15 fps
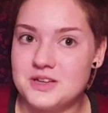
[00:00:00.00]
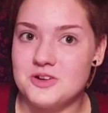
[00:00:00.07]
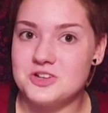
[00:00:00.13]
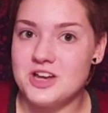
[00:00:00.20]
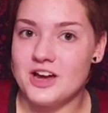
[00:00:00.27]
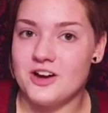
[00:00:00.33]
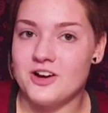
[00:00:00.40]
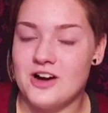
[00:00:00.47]
go
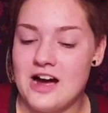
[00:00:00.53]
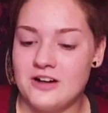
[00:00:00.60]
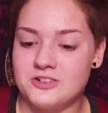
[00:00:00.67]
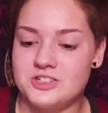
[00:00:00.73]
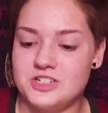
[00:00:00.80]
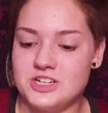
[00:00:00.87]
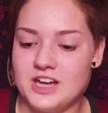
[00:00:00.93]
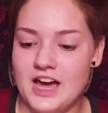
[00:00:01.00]
check her out.
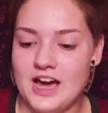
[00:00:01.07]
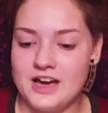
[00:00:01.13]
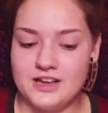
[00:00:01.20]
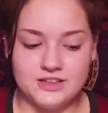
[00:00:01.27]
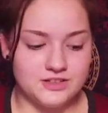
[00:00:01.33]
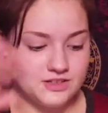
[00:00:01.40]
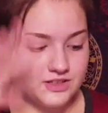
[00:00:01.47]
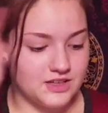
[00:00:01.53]
She
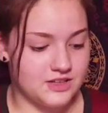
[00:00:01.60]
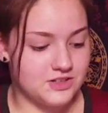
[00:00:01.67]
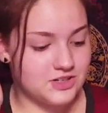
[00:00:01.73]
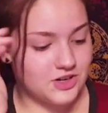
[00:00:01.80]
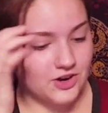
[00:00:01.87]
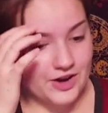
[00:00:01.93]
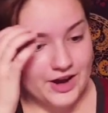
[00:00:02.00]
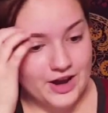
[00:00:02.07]
has
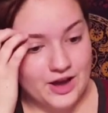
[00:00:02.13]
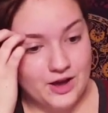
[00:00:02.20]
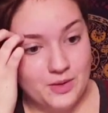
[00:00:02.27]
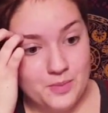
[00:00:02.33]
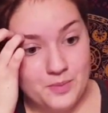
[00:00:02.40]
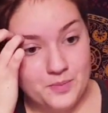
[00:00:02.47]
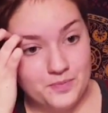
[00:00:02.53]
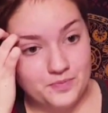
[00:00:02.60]

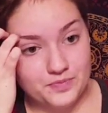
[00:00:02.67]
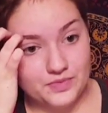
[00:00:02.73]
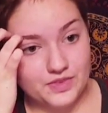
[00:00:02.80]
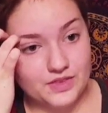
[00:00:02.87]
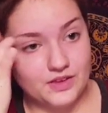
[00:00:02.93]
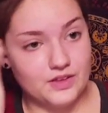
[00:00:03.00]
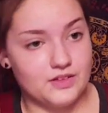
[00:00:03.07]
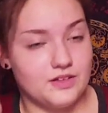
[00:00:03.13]
Instagram.
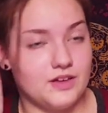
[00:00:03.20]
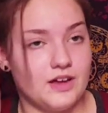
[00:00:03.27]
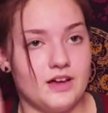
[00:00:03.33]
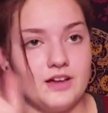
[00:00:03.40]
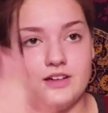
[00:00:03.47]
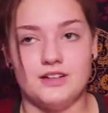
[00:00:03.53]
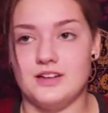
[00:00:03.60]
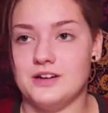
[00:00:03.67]

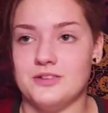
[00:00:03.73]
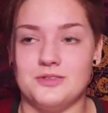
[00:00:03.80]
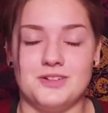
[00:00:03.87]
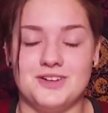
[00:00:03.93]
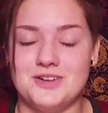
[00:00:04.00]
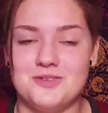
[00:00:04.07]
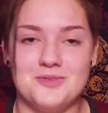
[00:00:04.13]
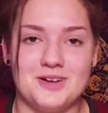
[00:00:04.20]
I
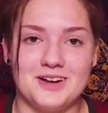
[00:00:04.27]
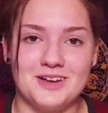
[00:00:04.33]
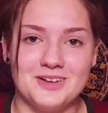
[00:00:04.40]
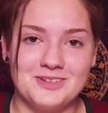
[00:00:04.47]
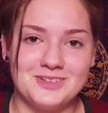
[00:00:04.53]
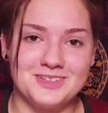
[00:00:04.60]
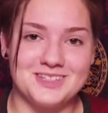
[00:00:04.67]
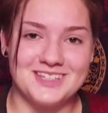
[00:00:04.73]
don't know what
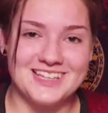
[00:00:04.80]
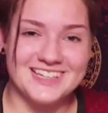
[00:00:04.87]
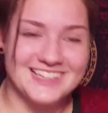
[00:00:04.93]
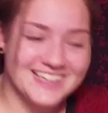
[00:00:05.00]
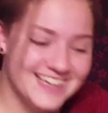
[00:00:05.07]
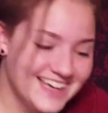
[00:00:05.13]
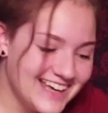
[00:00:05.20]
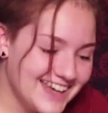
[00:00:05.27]
else.
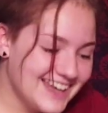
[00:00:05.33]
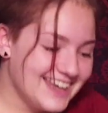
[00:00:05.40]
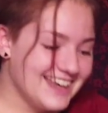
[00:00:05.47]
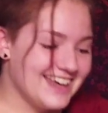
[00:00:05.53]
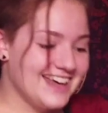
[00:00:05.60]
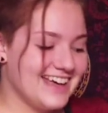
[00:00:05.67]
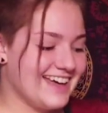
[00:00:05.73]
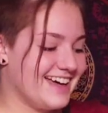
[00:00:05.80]

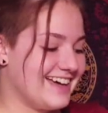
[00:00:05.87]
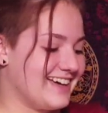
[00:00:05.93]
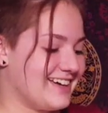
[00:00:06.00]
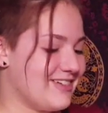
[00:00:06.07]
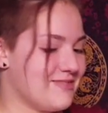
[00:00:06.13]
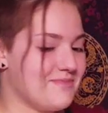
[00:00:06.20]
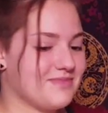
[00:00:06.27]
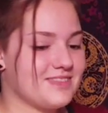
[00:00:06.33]

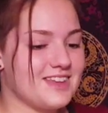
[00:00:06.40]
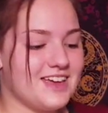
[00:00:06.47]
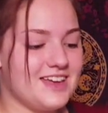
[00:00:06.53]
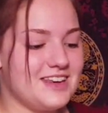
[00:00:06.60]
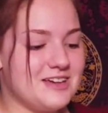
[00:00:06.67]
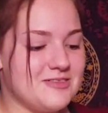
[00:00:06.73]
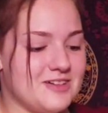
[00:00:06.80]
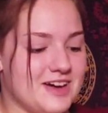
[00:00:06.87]

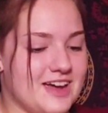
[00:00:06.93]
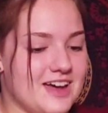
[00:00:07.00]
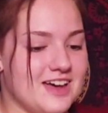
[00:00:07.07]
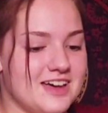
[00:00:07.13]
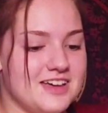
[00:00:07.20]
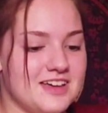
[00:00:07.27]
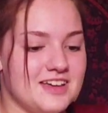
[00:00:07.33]
Anyway,